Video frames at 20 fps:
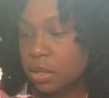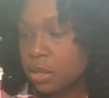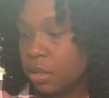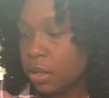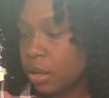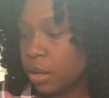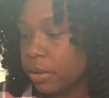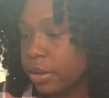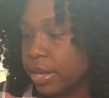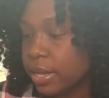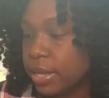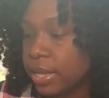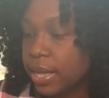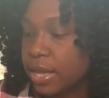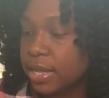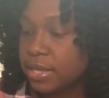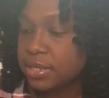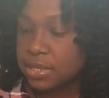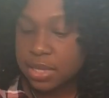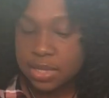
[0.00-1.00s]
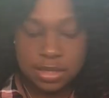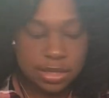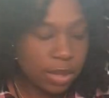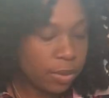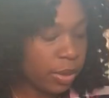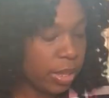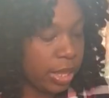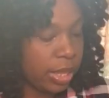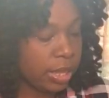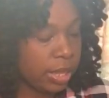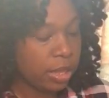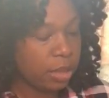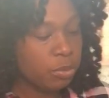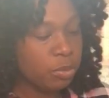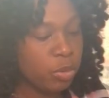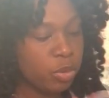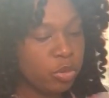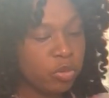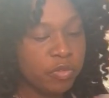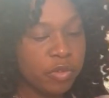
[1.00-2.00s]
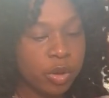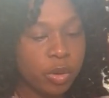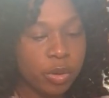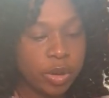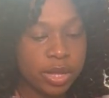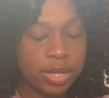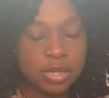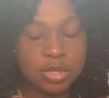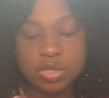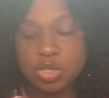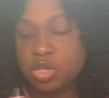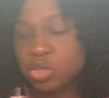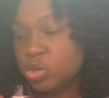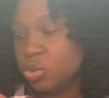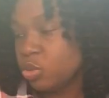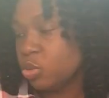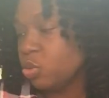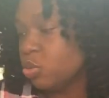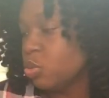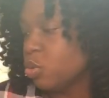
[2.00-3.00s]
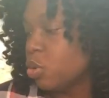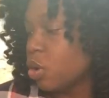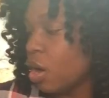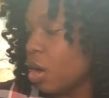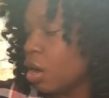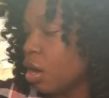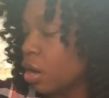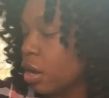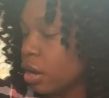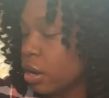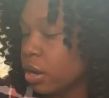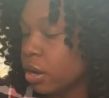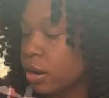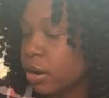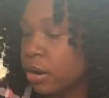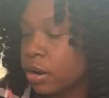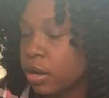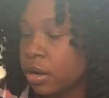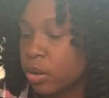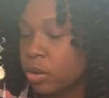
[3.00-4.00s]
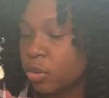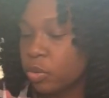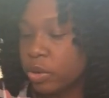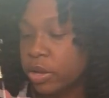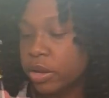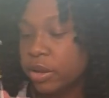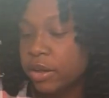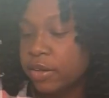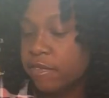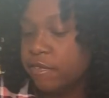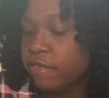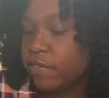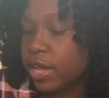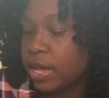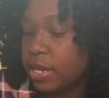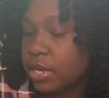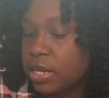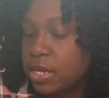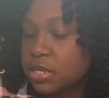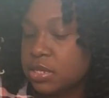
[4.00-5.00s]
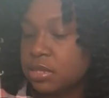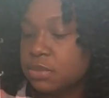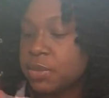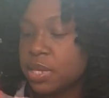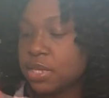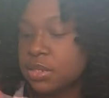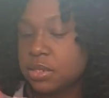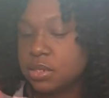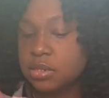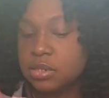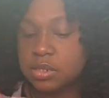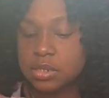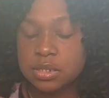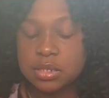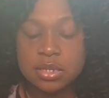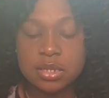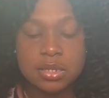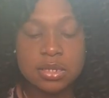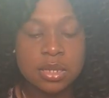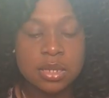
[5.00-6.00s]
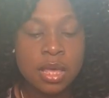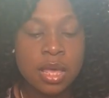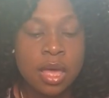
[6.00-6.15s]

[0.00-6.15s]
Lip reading: All right, guys, let's go ahead and move on to our career and finance messages.